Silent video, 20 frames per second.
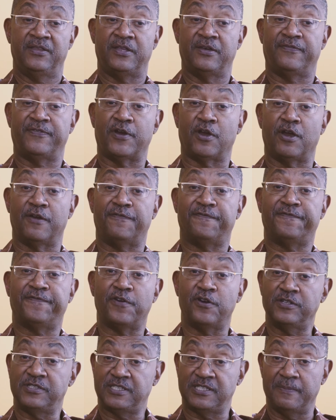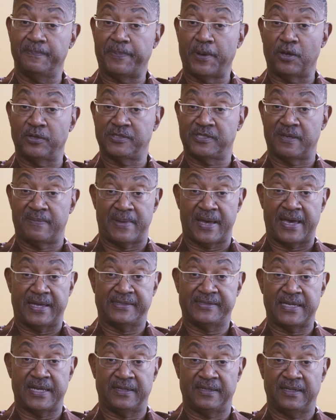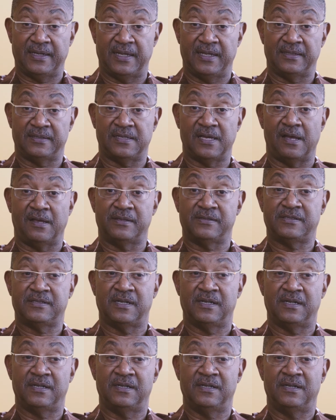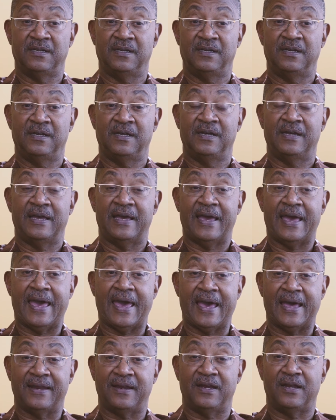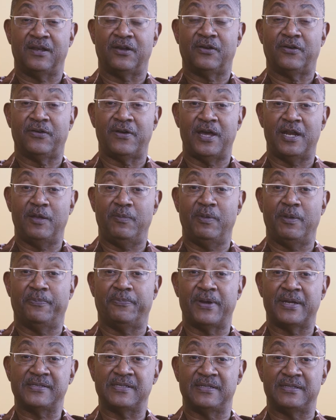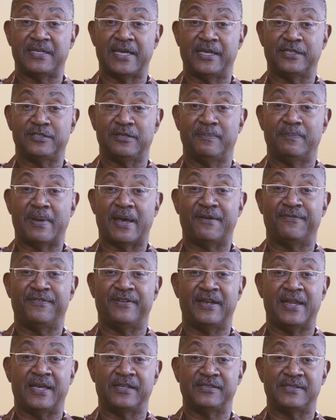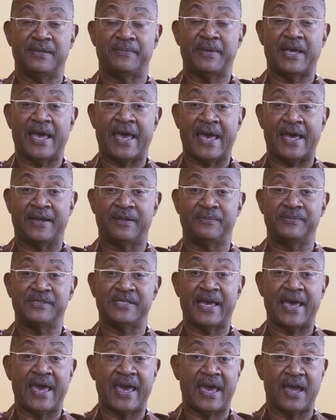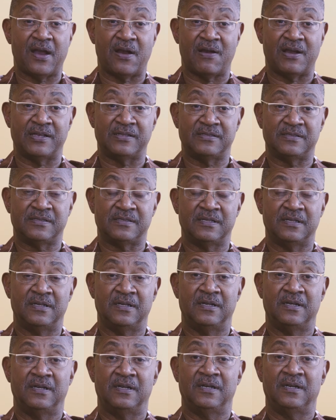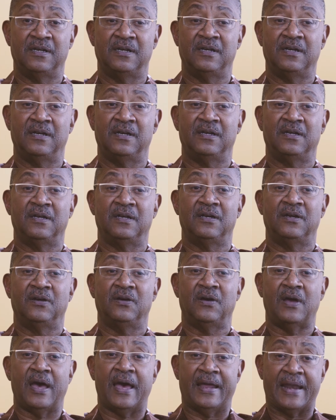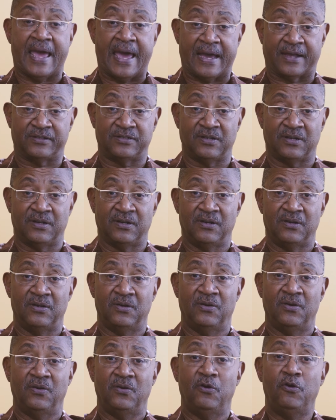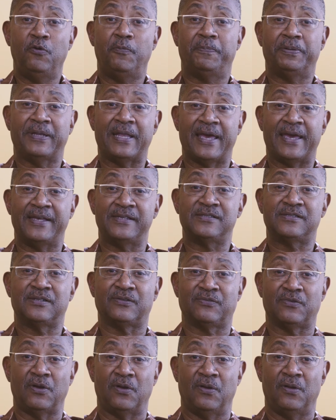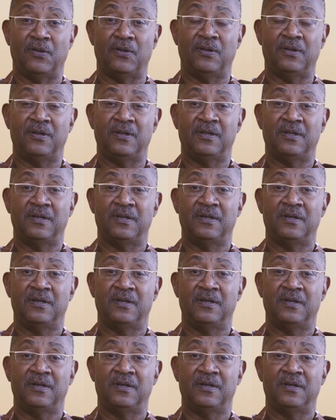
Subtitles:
The very first symposium I attended in Tulsa had an incredible presentation by Vanessa Adams Harris, an actor who plays the role